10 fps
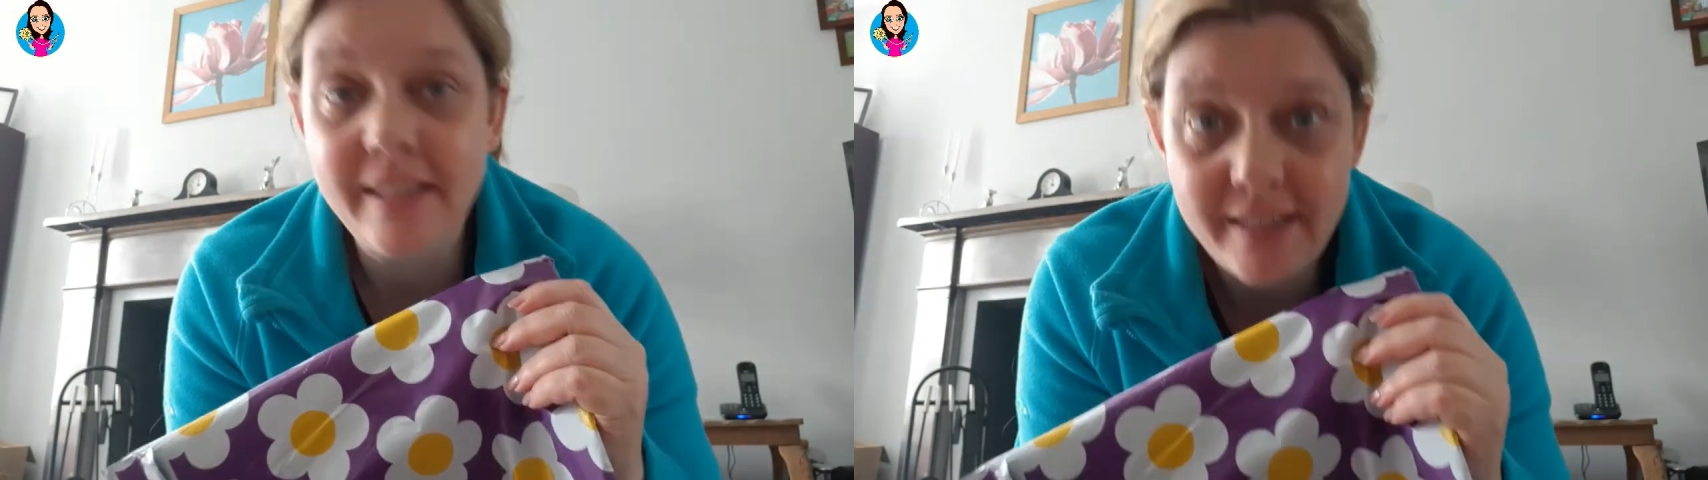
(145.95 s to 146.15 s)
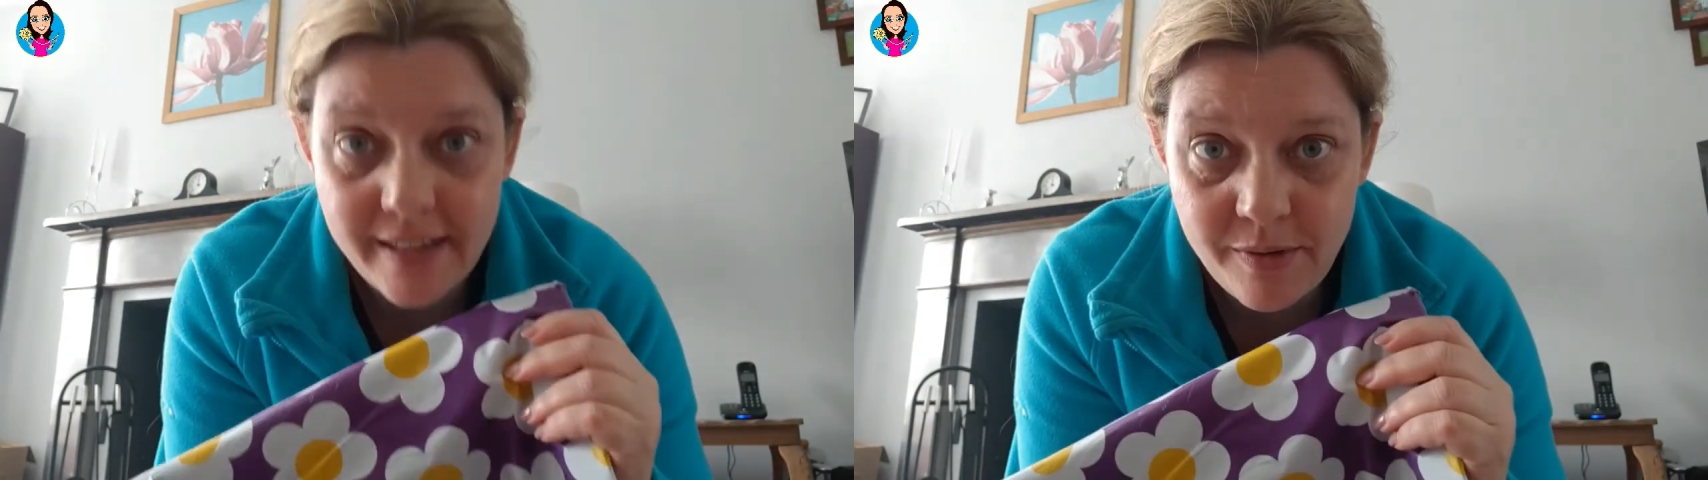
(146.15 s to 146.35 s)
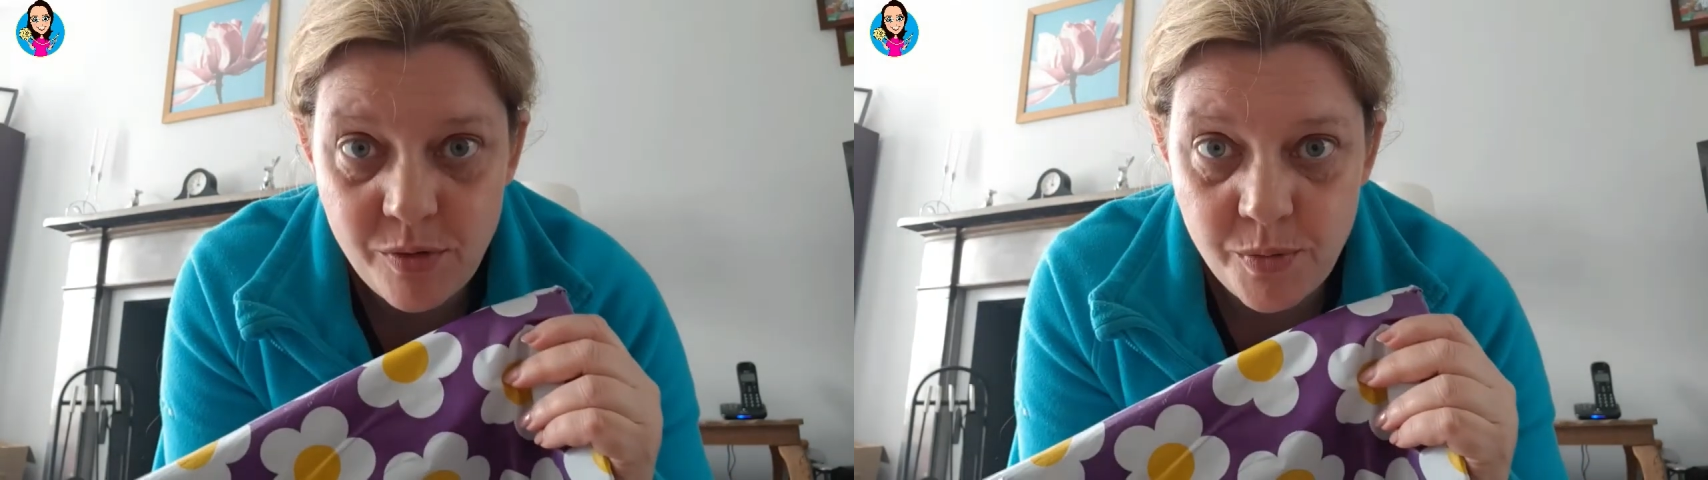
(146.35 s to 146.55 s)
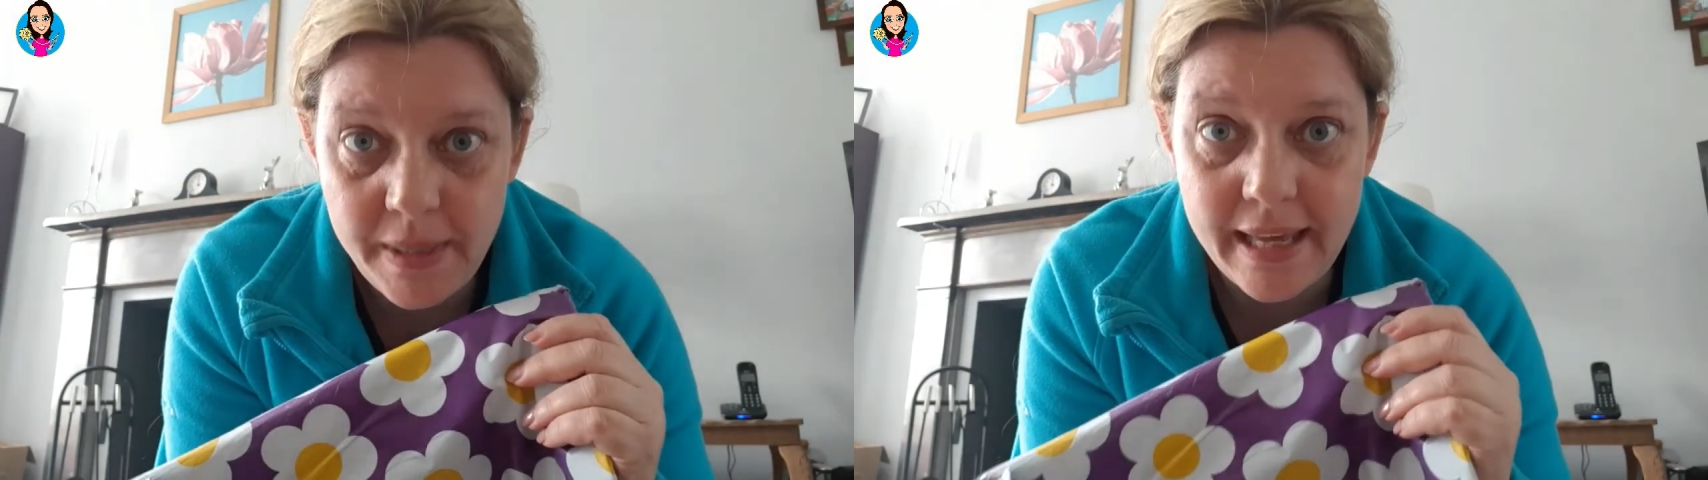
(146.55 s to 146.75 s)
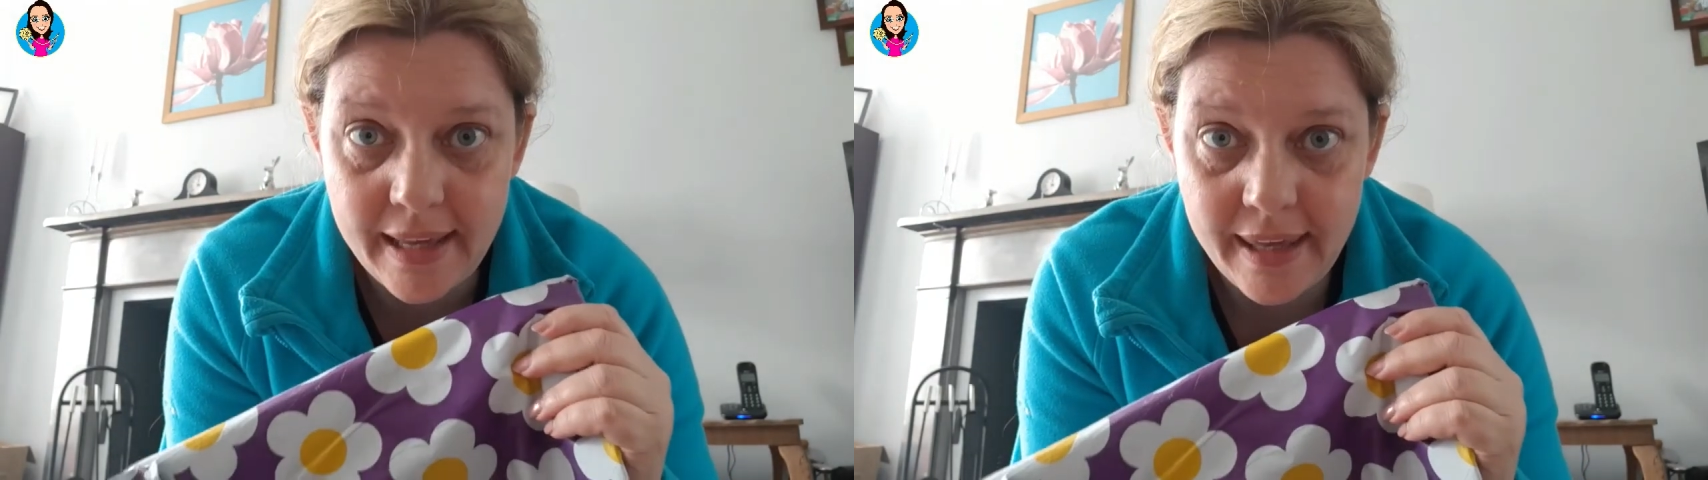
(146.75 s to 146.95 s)
Now
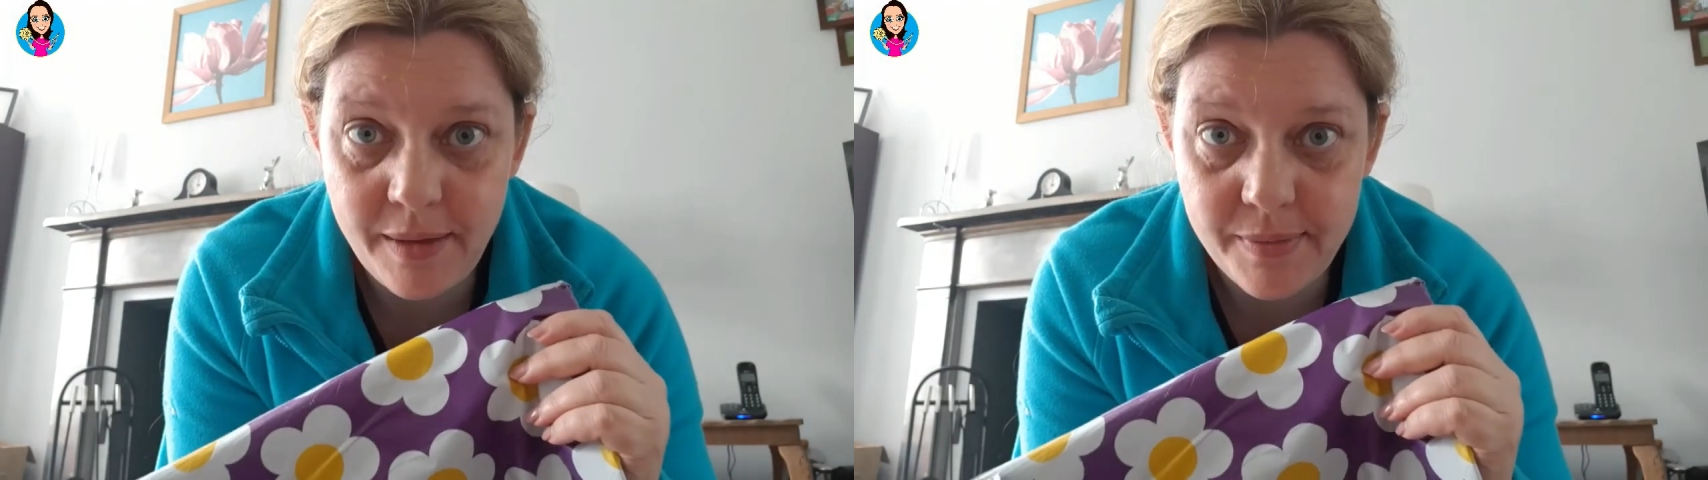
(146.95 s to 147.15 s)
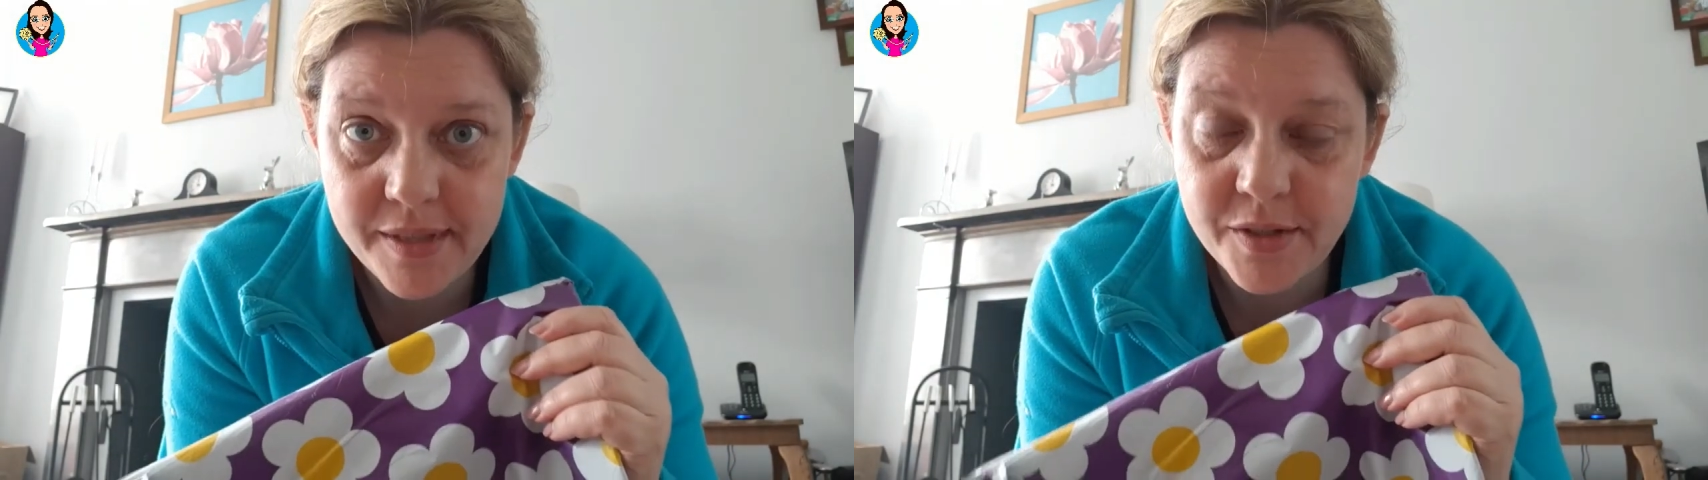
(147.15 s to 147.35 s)
normally I keep this